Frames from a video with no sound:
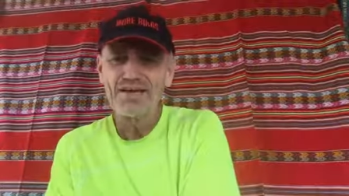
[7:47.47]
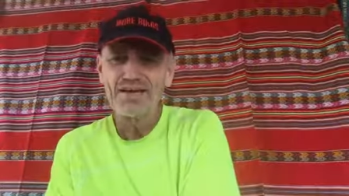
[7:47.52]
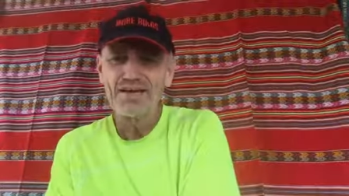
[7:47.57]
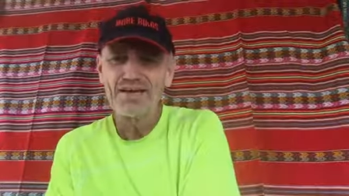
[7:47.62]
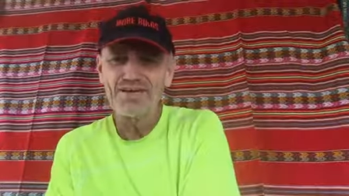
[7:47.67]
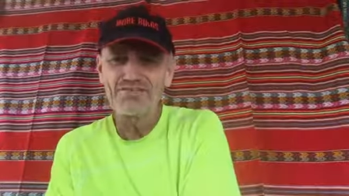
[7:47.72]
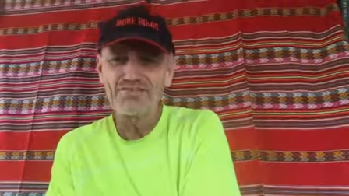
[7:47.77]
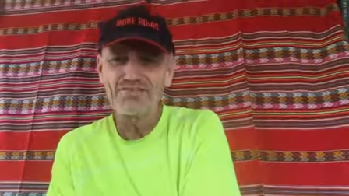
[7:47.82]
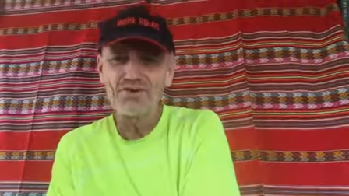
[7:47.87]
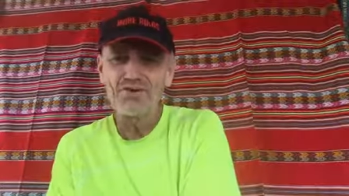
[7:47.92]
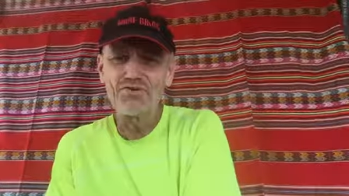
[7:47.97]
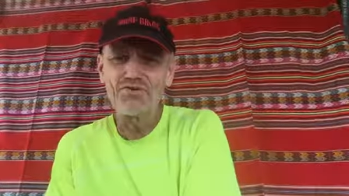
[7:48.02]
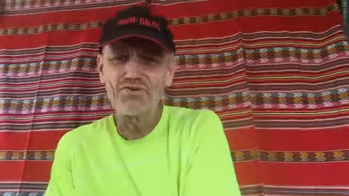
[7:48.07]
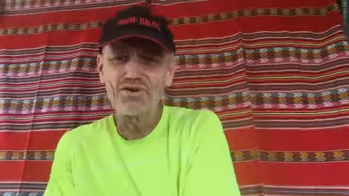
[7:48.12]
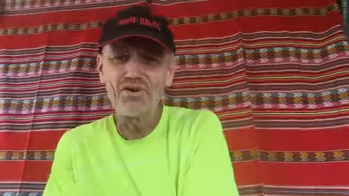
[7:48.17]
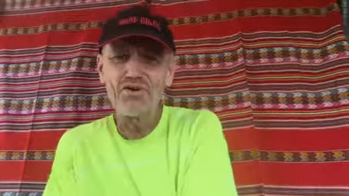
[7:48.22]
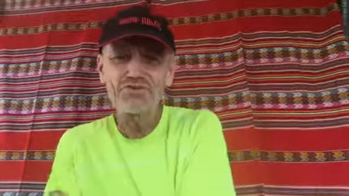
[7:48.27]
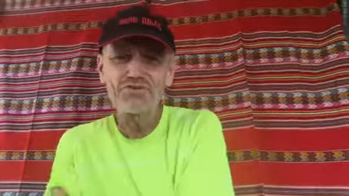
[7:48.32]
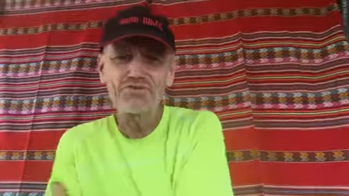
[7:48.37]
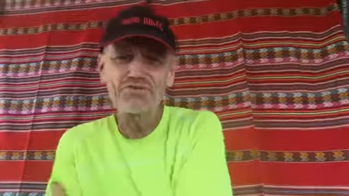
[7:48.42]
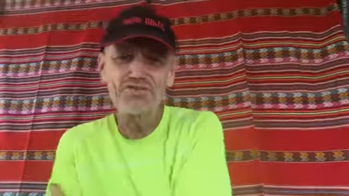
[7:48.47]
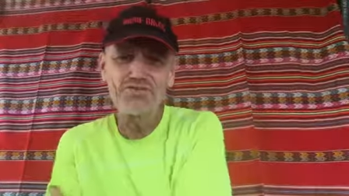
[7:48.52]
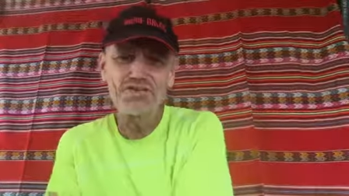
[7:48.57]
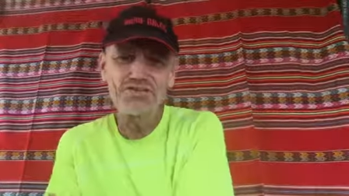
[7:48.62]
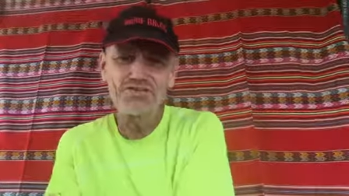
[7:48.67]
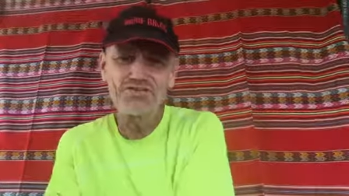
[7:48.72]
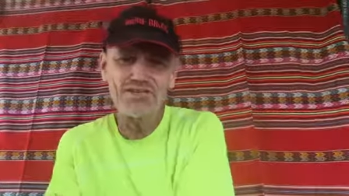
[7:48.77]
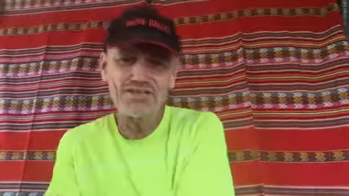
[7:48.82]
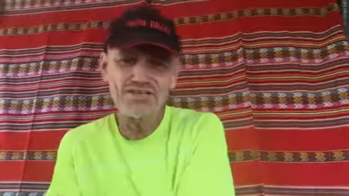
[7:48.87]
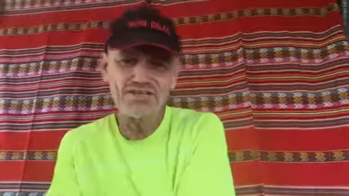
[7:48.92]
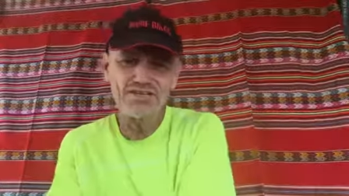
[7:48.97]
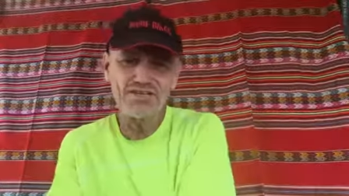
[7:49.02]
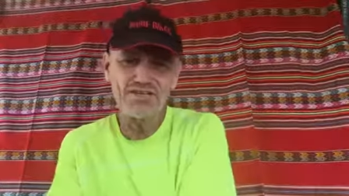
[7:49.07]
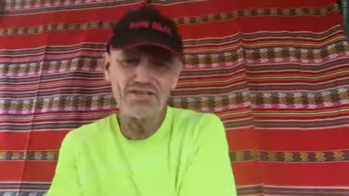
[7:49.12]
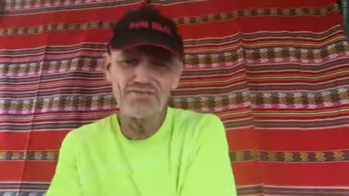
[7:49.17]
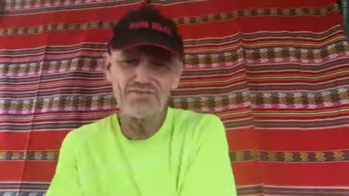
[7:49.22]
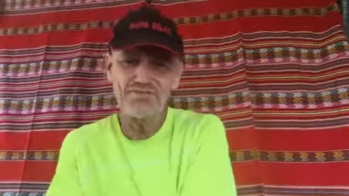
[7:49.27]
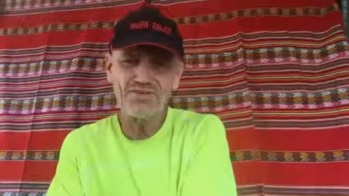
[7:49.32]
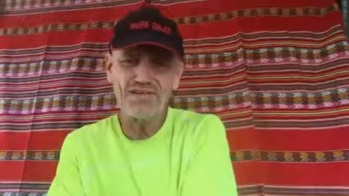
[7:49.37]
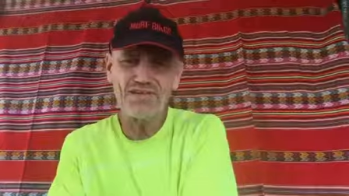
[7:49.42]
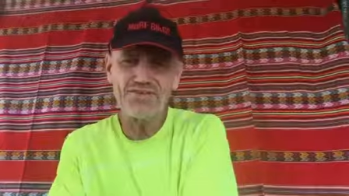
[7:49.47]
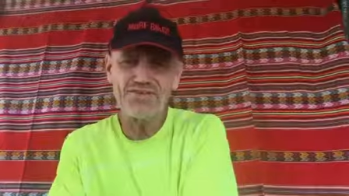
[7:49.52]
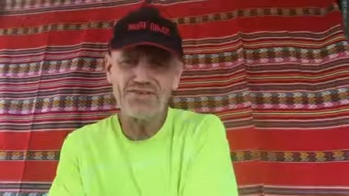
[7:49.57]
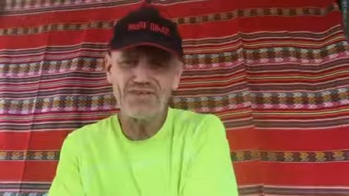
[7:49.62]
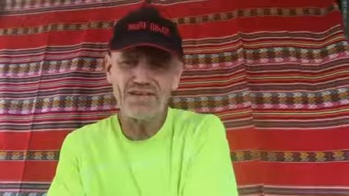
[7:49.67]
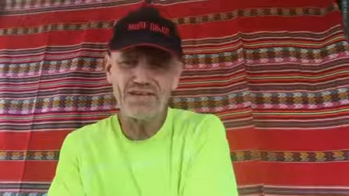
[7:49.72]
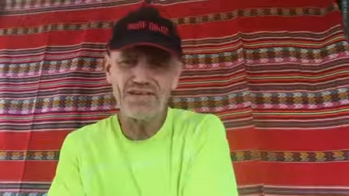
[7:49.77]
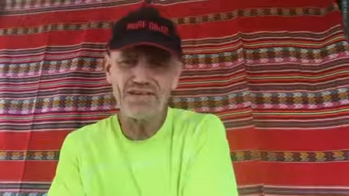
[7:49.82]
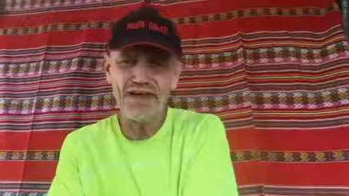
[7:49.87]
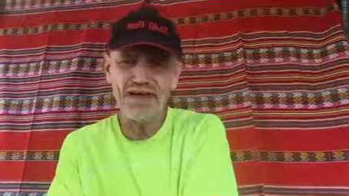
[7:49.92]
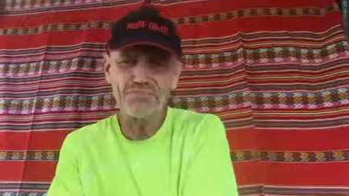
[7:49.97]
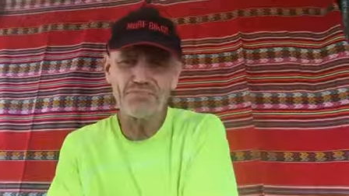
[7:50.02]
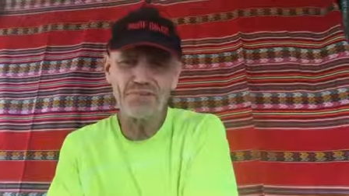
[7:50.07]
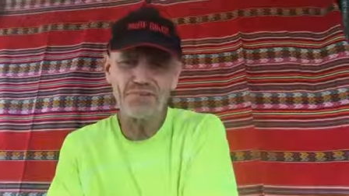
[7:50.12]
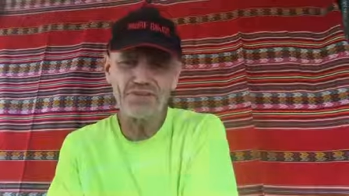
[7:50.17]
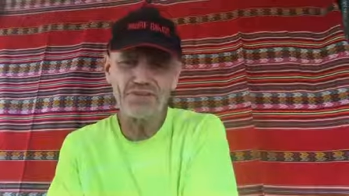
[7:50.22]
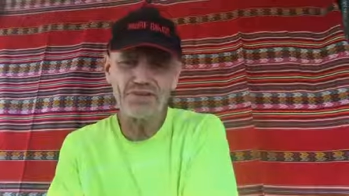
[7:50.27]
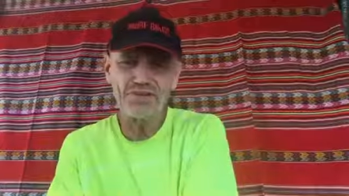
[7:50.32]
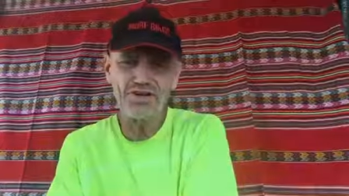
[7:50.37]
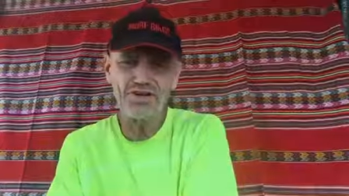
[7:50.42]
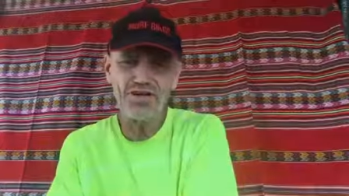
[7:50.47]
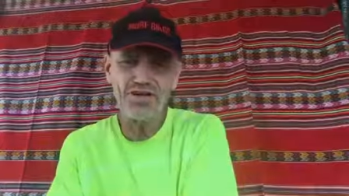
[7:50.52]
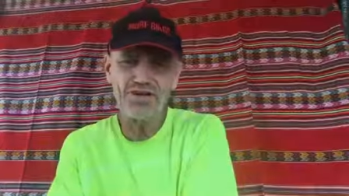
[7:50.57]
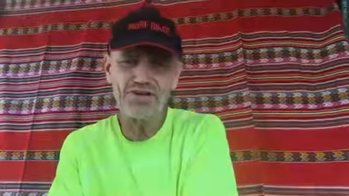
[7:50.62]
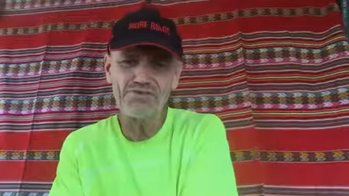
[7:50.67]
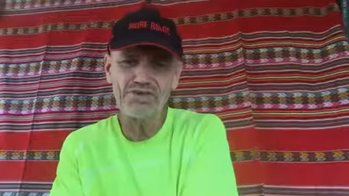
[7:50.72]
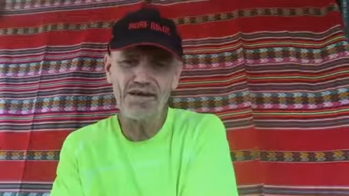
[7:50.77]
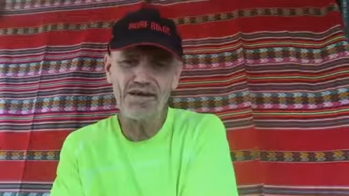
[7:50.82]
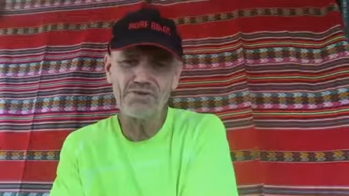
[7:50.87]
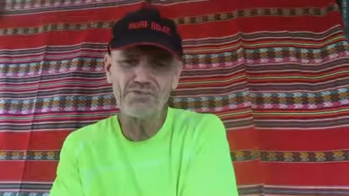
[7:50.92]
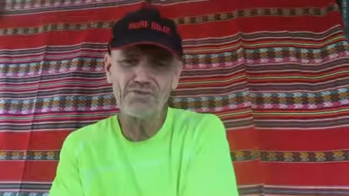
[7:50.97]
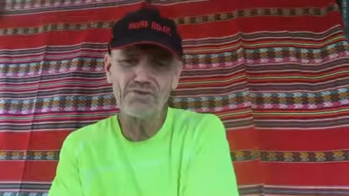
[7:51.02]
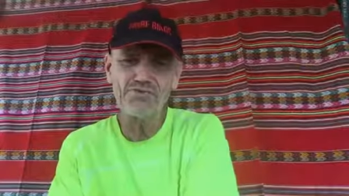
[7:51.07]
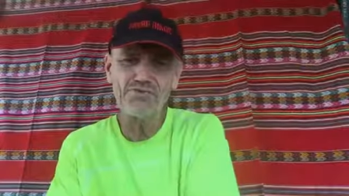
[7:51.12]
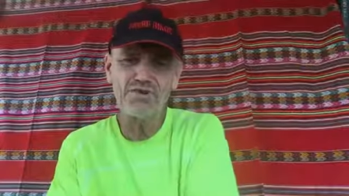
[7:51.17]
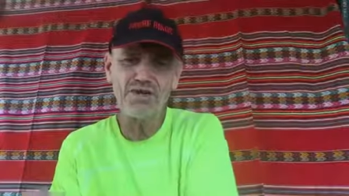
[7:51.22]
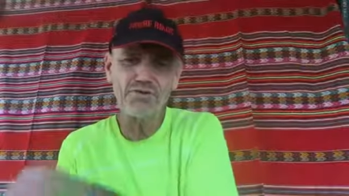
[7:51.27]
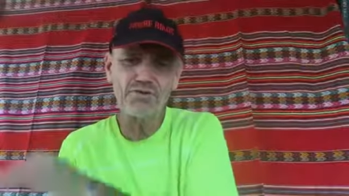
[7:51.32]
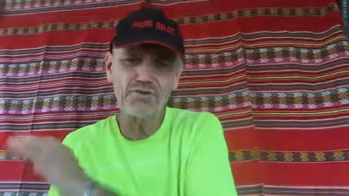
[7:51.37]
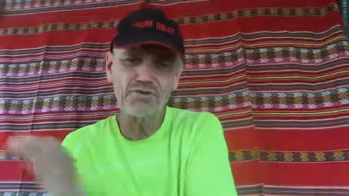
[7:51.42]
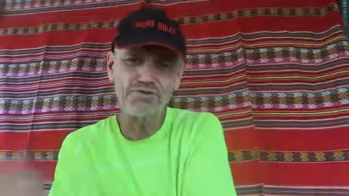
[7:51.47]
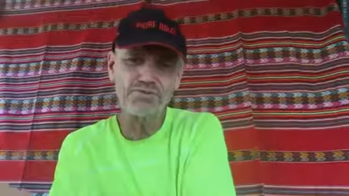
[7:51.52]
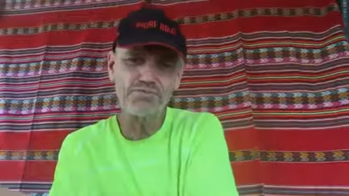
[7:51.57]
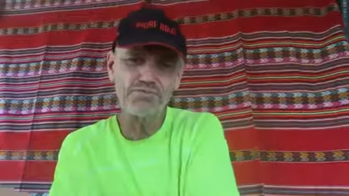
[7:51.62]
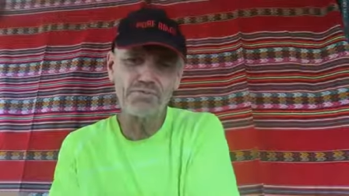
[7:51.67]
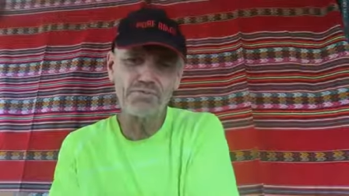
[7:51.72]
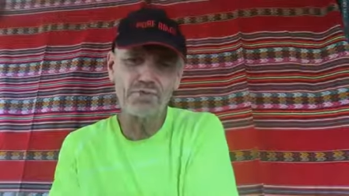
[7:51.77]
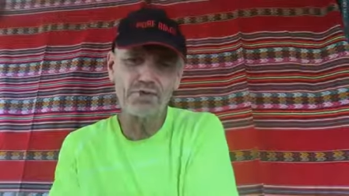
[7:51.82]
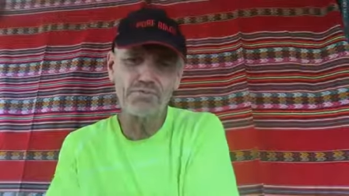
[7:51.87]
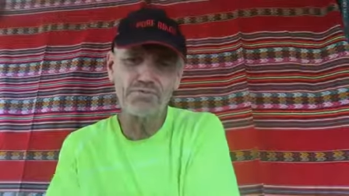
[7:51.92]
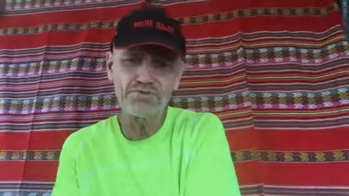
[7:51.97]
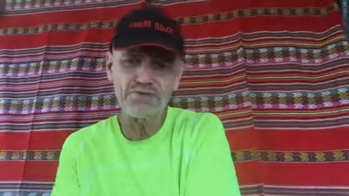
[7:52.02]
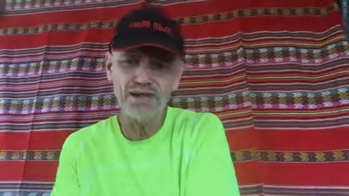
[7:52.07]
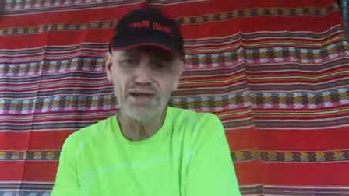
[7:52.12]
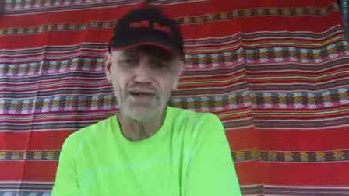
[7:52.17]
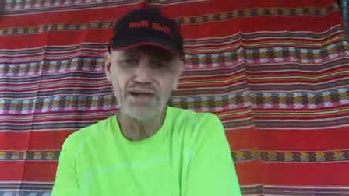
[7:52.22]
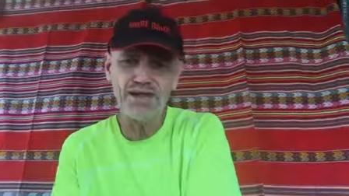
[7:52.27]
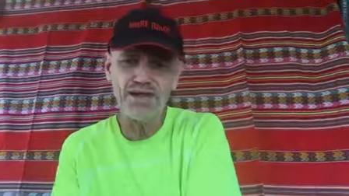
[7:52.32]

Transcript: Uh, so lots of interesting things in that particular area. And we really want to promote that